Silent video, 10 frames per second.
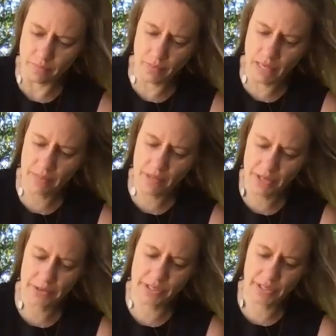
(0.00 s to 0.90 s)
and then
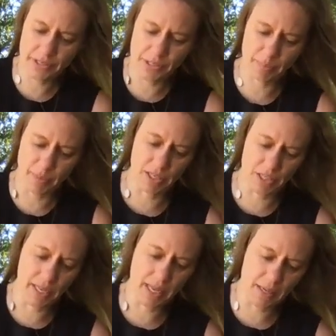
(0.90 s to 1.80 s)
using your sponge
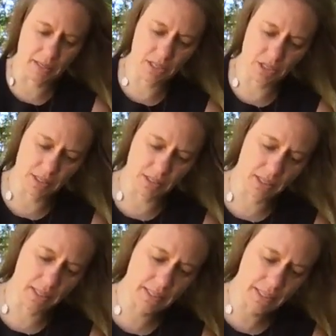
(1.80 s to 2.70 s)
again to just
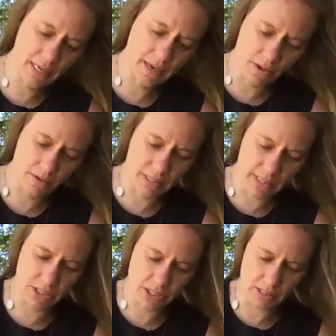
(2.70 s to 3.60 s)
clean those
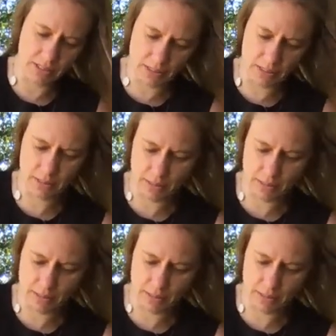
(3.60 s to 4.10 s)
edges.